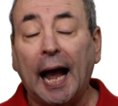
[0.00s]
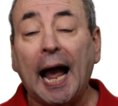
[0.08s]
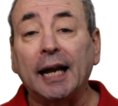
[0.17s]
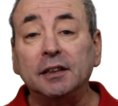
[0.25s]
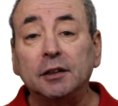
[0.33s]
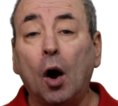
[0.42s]

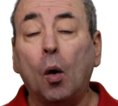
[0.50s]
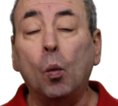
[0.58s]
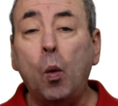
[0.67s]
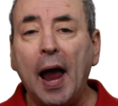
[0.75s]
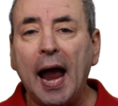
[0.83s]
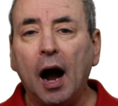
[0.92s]
and
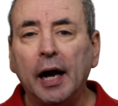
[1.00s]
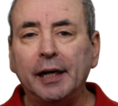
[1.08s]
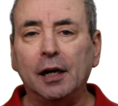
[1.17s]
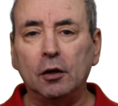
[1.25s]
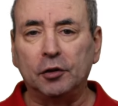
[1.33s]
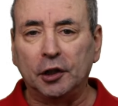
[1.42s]
where I
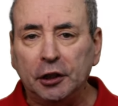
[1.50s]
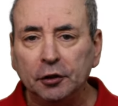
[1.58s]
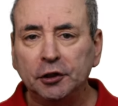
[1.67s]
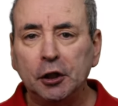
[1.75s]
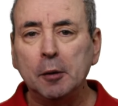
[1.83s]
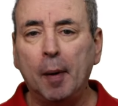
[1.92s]
know the
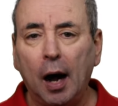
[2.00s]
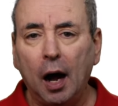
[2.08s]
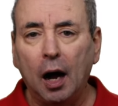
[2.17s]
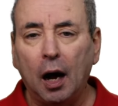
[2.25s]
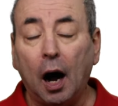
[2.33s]
YouTuber,